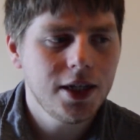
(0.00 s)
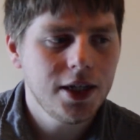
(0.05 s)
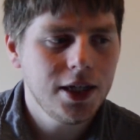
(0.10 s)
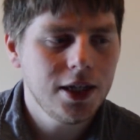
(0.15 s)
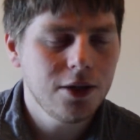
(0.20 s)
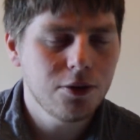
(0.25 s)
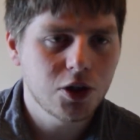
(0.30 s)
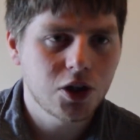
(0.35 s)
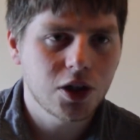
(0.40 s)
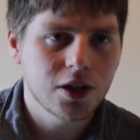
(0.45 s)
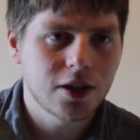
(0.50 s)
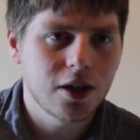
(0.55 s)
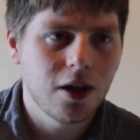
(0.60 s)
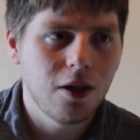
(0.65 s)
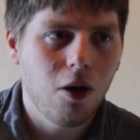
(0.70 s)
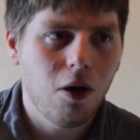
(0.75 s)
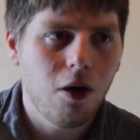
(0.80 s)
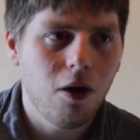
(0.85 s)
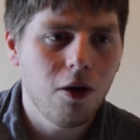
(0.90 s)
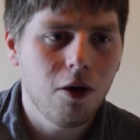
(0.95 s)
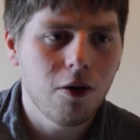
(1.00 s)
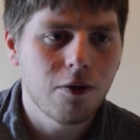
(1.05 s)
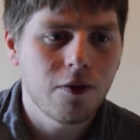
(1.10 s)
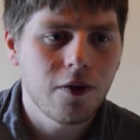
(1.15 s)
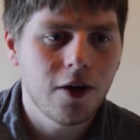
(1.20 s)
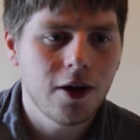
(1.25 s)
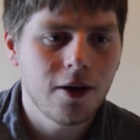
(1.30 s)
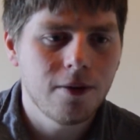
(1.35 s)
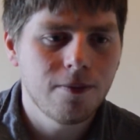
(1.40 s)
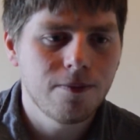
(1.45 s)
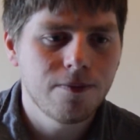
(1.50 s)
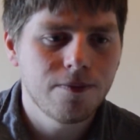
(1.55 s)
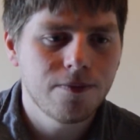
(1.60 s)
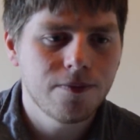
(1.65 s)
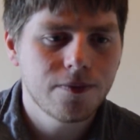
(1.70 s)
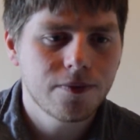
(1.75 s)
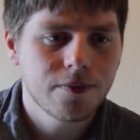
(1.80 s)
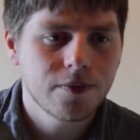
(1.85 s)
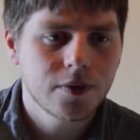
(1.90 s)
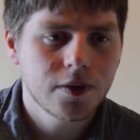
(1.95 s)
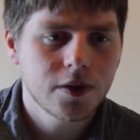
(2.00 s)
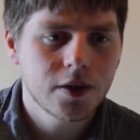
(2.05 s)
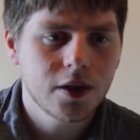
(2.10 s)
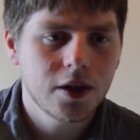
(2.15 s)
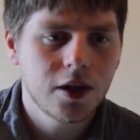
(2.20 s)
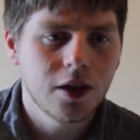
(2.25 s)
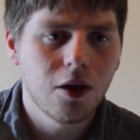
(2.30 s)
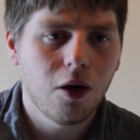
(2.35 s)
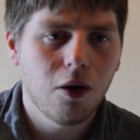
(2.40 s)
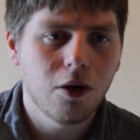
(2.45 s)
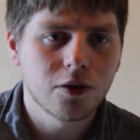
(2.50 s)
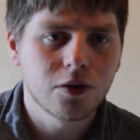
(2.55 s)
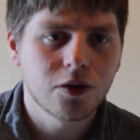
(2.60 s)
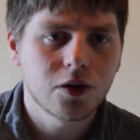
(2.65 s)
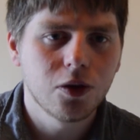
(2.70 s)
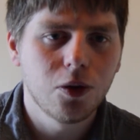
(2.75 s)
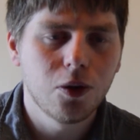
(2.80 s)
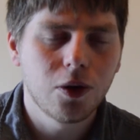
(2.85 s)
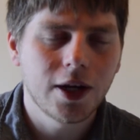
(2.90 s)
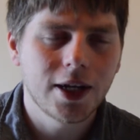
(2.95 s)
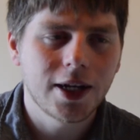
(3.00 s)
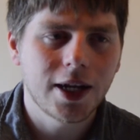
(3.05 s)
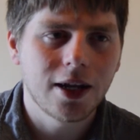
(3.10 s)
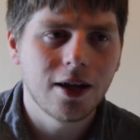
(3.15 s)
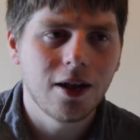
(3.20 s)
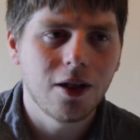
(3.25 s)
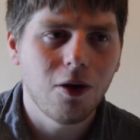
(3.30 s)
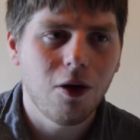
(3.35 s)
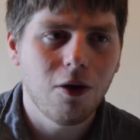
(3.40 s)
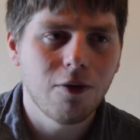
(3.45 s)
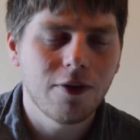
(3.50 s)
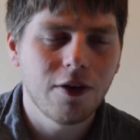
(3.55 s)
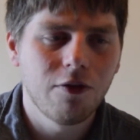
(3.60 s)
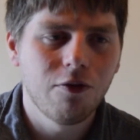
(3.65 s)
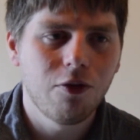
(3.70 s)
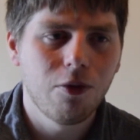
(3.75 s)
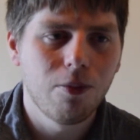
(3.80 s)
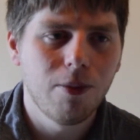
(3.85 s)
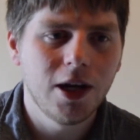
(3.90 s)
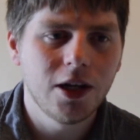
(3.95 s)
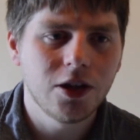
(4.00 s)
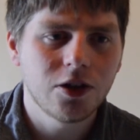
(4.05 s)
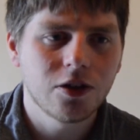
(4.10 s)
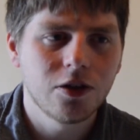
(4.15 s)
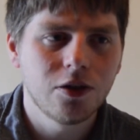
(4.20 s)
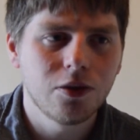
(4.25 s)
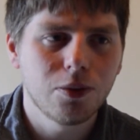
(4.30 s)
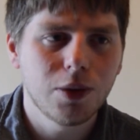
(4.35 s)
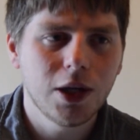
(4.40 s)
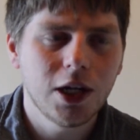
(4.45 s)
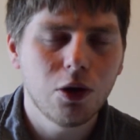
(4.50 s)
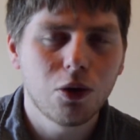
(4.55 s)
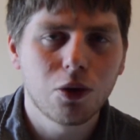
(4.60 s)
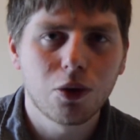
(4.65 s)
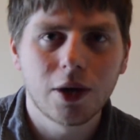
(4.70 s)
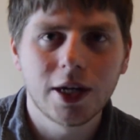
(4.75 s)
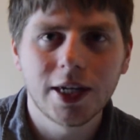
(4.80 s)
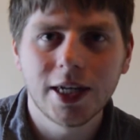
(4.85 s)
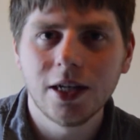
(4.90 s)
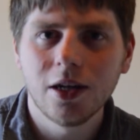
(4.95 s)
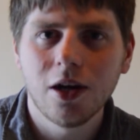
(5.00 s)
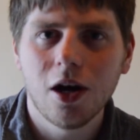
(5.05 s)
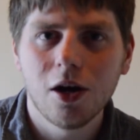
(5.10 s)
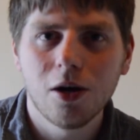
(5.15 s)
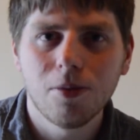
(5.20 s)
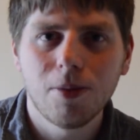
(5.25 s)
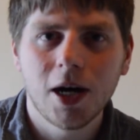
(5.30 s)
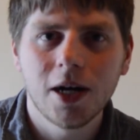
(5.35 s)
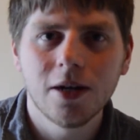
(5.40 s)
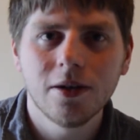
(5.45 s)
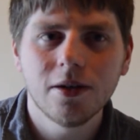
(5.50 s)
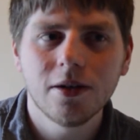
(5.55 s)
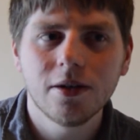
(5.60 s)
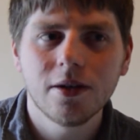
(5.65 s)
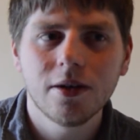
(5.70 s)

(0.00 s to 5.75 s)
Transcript: was just a lot of talking and a lot of information we already know about.